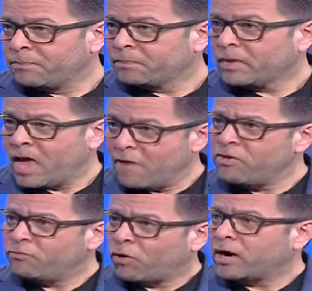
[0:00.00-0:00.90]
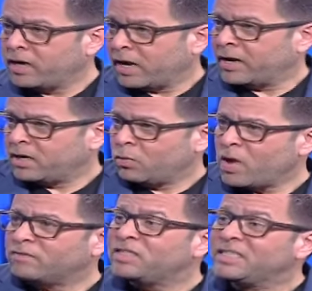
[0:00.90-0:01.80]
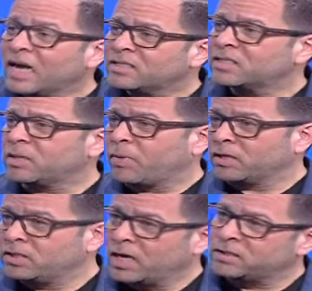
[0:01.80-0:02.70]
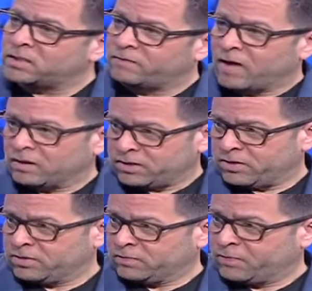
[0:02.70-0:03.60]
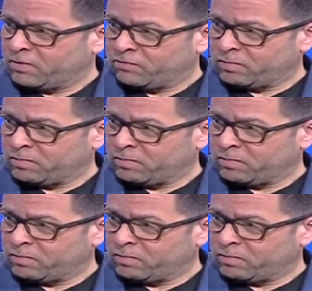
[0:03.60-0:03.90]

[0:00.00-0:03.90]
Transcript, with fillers: Mm -hmm. Every Friday night, mm -hmm. we mm-hmm. have dozens upon dozens of volunteers mm-hmm.